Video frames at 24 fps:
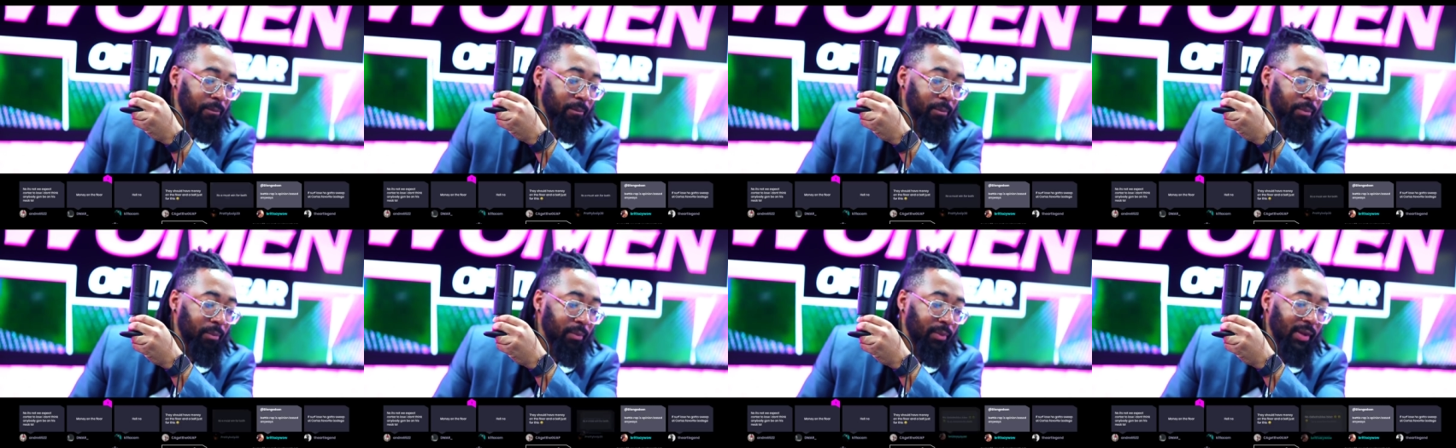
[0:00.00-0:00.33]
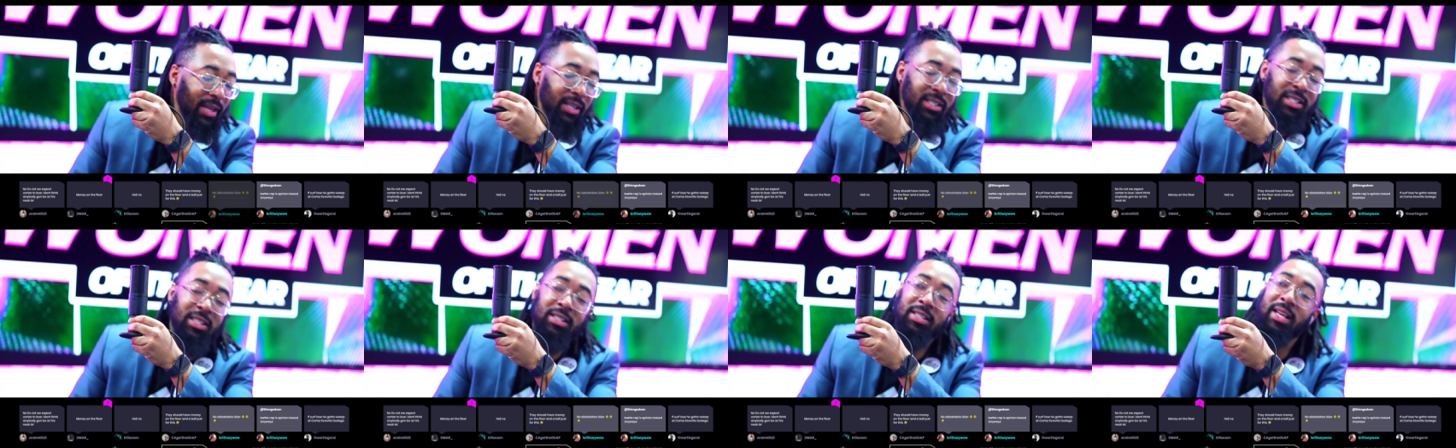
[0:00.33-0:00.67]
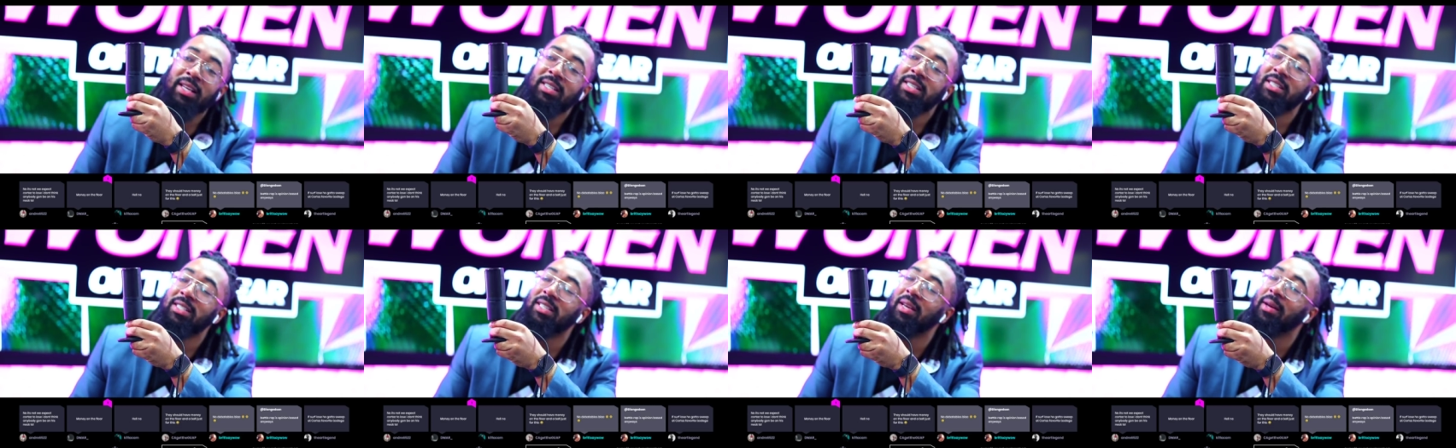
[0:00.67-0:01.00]
This is this
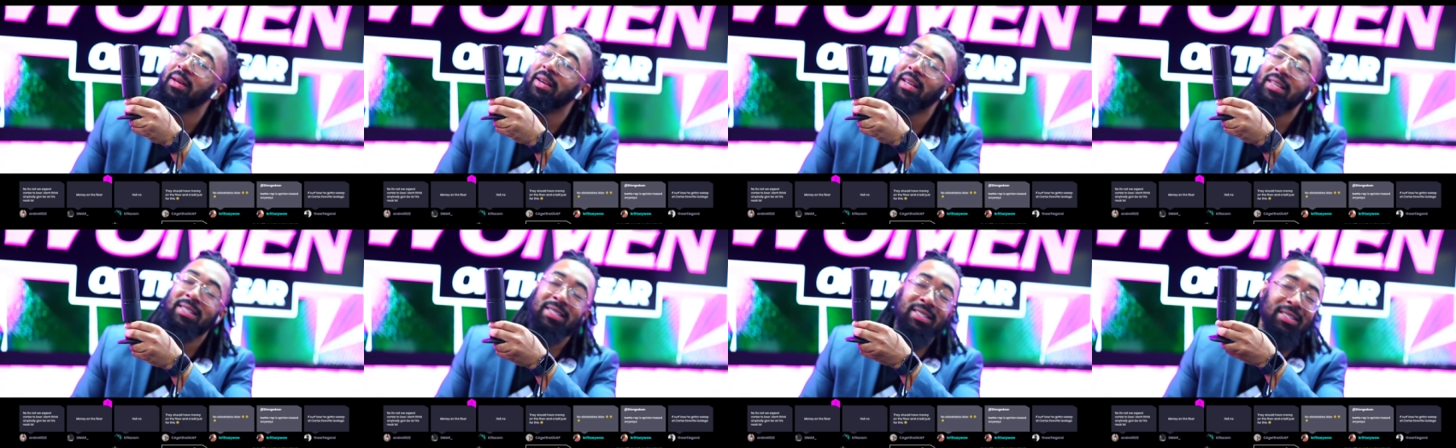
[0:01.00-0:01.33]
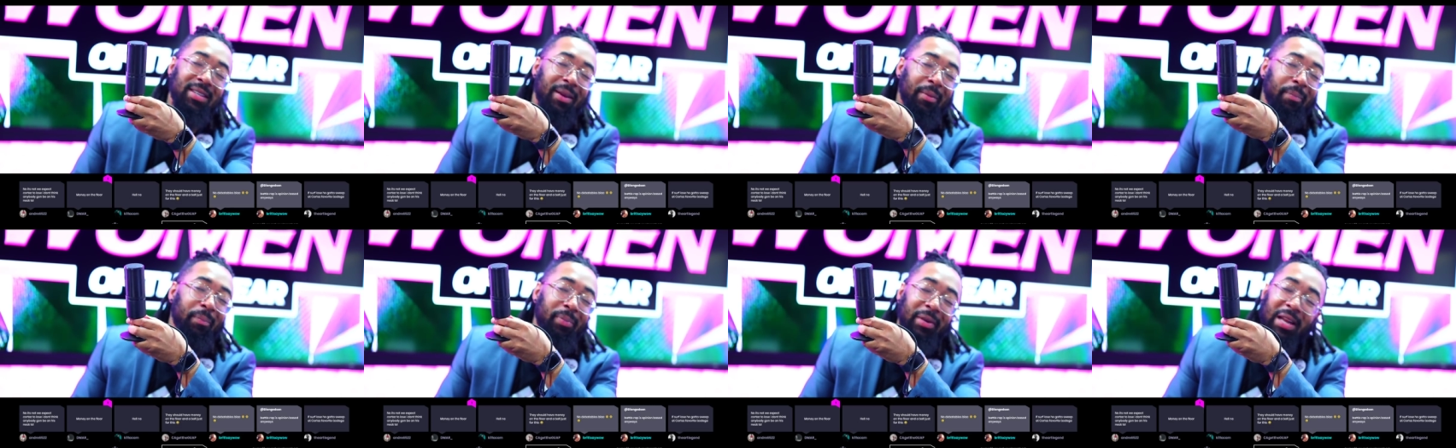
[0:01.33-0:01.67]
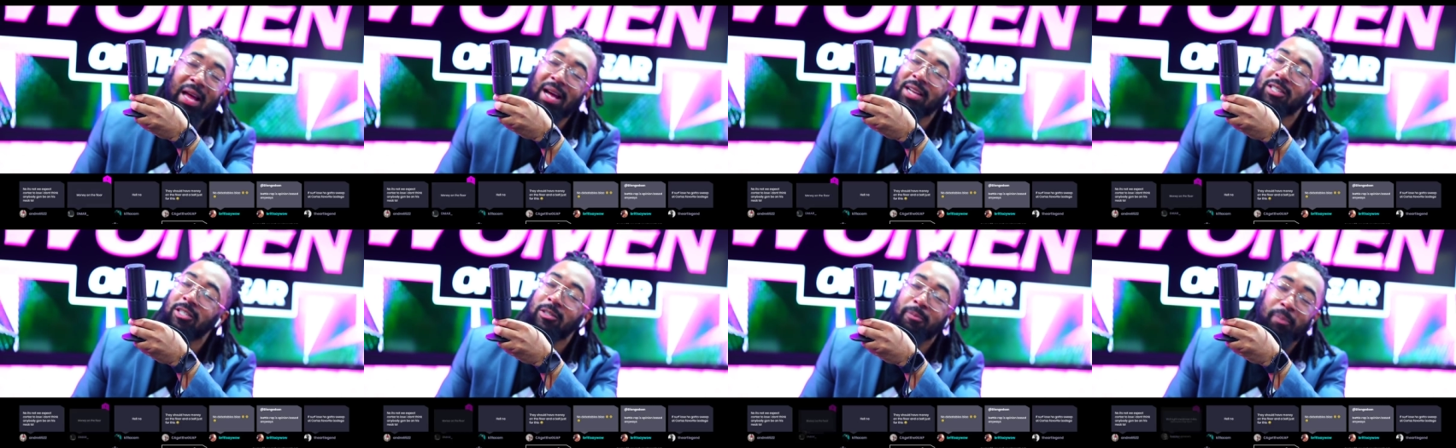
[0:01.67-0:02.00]
is a this is a
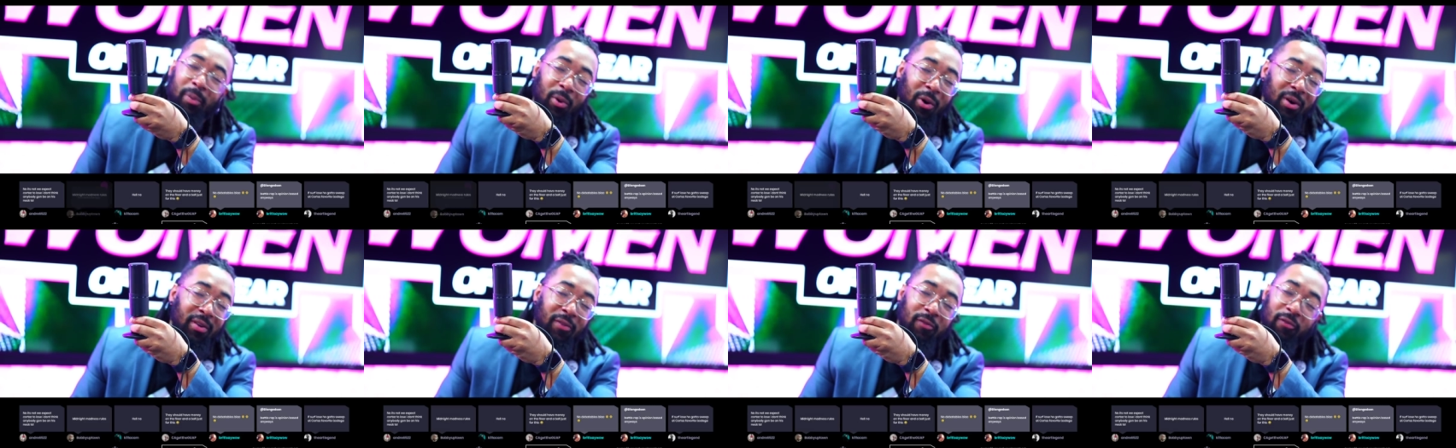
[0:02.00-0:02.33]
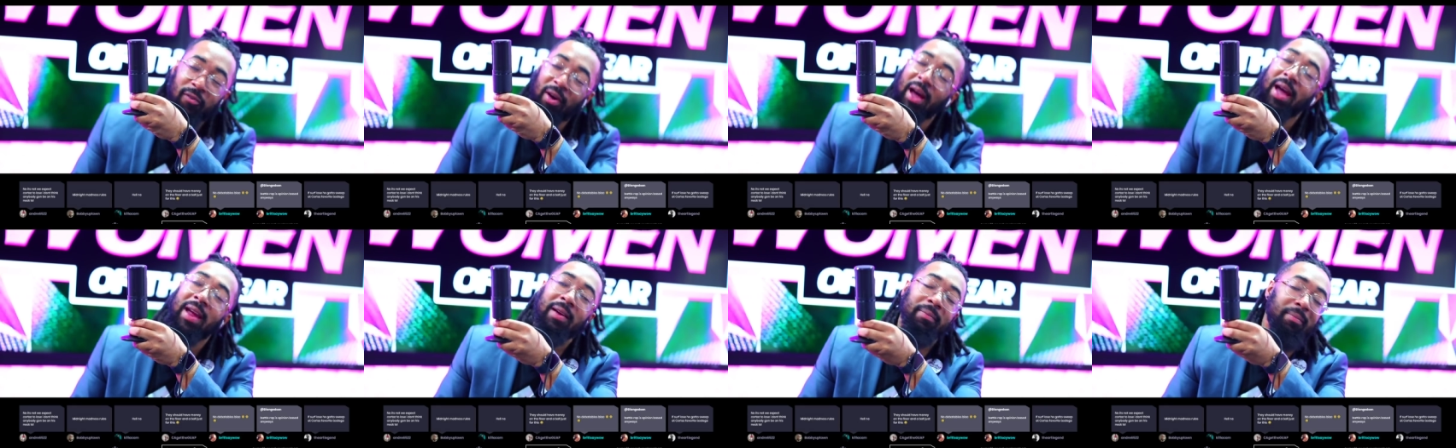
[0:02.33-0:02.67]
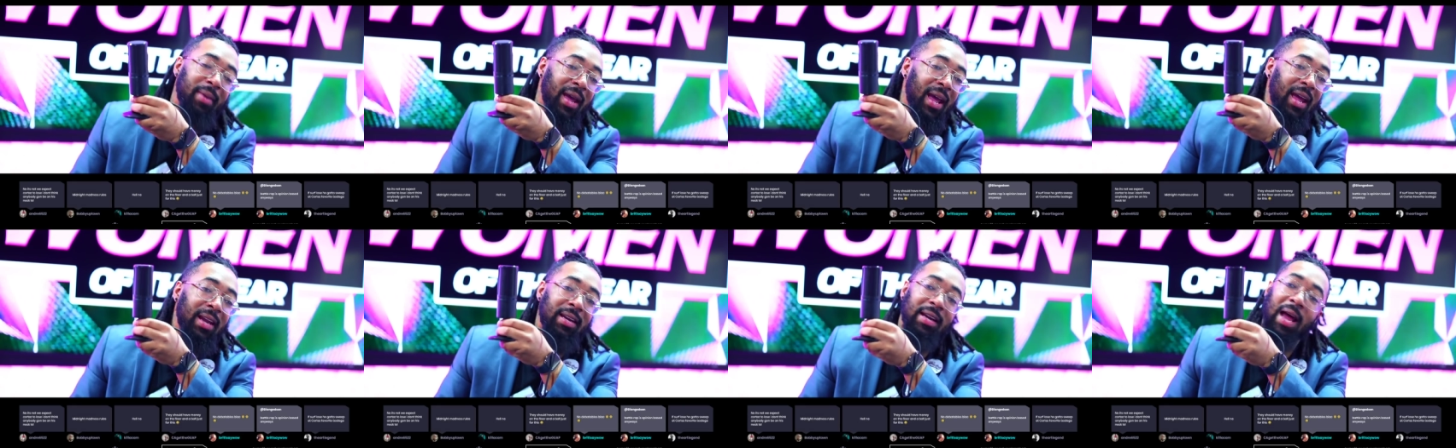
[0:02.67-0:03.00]
blood sport fight,
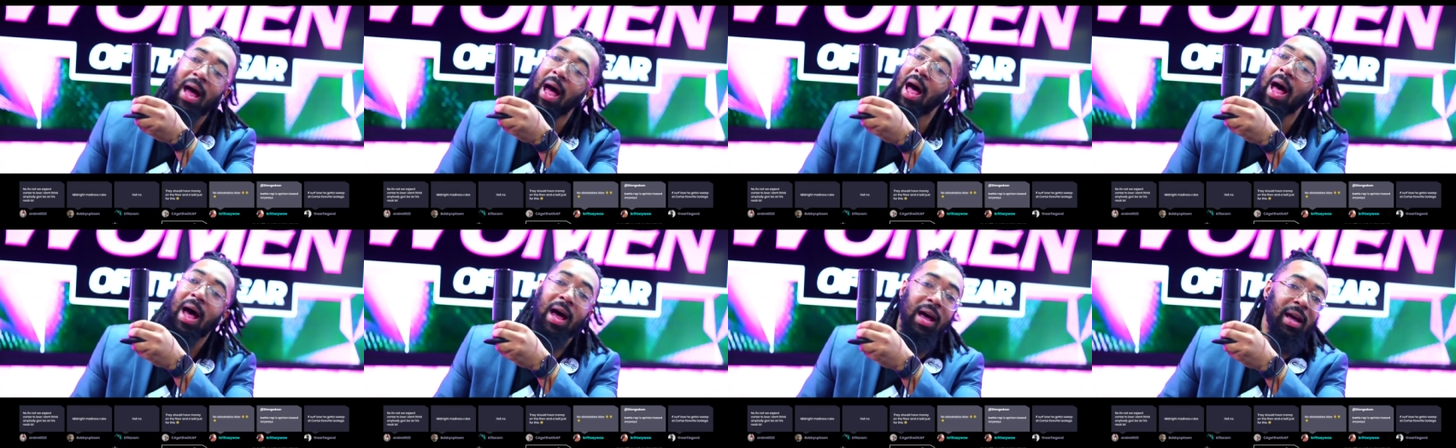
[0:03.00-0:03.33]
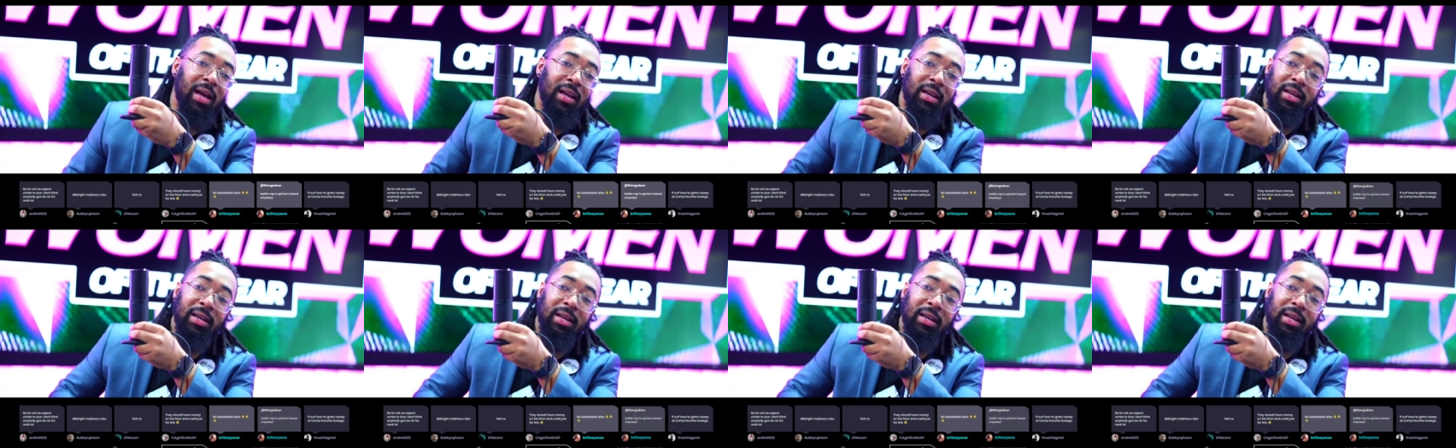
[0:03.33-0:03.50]
man. Nah.